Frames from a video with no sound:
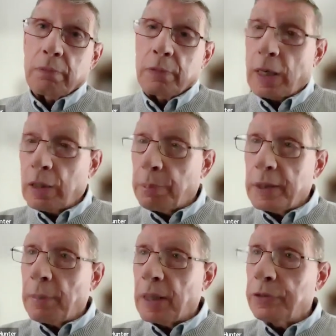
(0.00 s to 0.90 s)

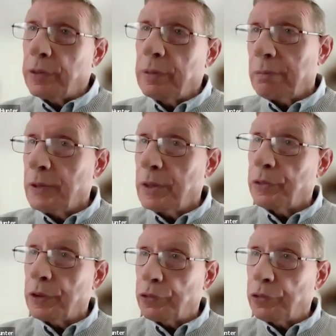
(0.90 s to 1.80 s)
terribly about
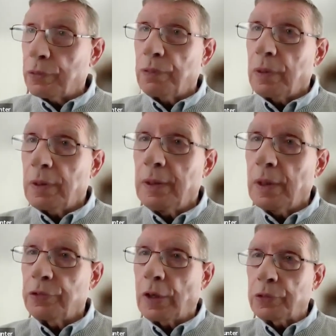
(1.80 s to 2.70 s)
digital,
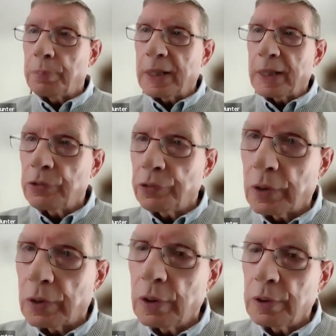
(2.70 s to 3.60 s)
central bank
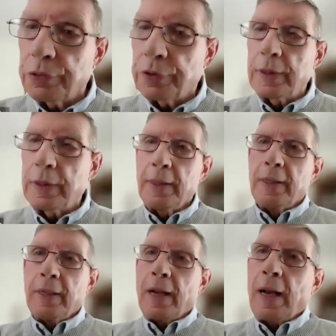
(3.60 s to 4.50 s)
digital currency.
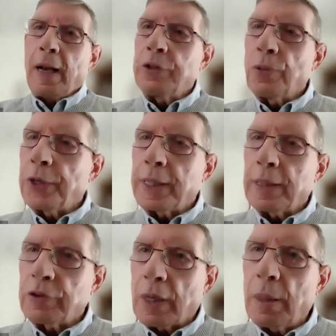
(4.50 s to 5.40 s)
I don't think
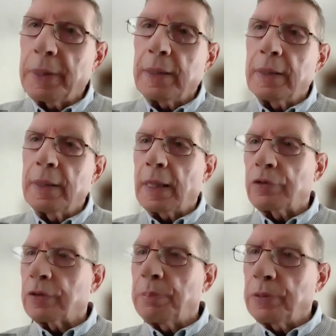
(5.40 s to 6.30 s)
it's coming in the
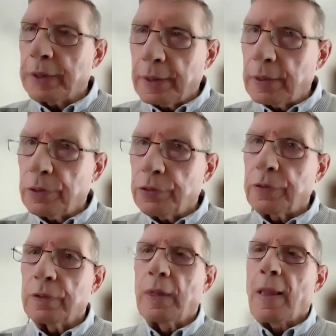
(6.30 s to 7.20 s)
next couple of
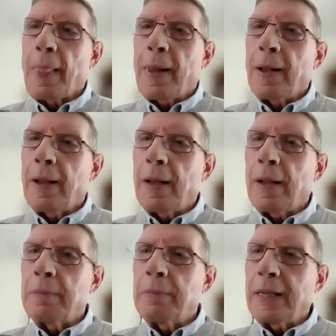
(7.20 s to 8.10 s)
years,
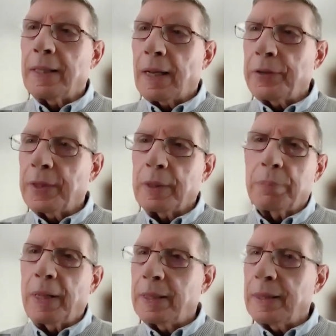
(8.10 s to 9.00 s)
and I think
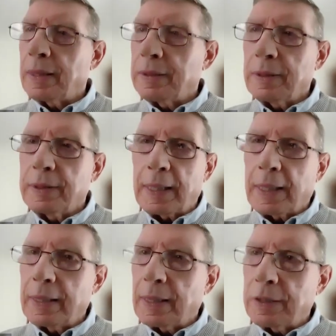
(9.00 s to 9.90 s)
by the end of the
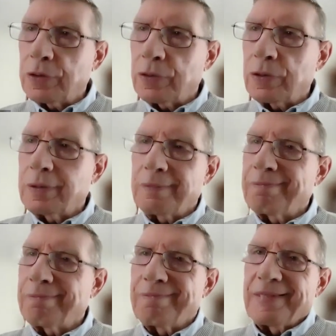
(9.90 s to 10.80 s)
decade,
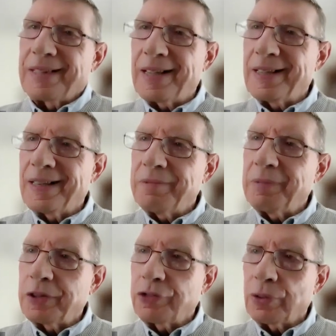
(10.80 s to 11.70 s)
I'm
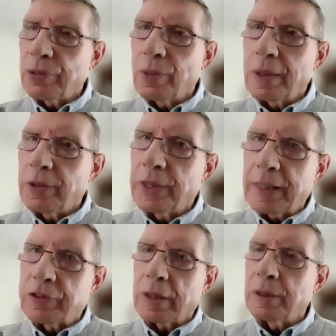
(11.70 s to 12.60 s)
not sure whether
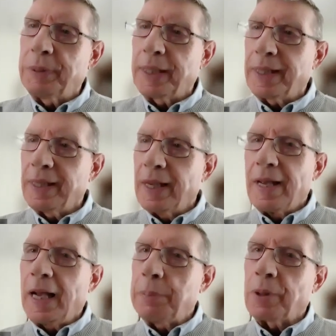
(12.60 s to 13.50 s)
that's going to be
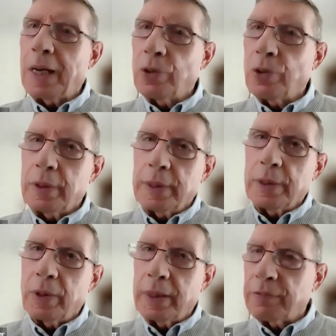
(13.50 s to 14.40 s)
a priority
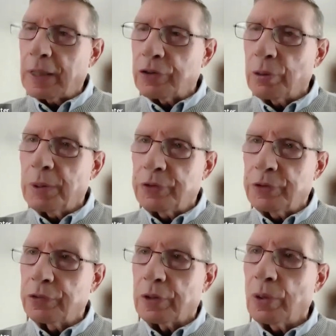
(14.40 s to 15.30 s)
when they've got so much
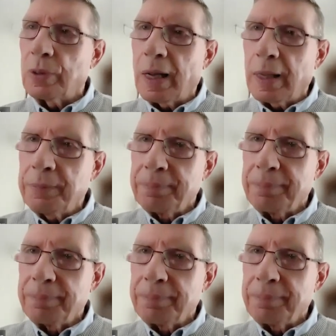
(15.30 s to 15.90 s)
else going on.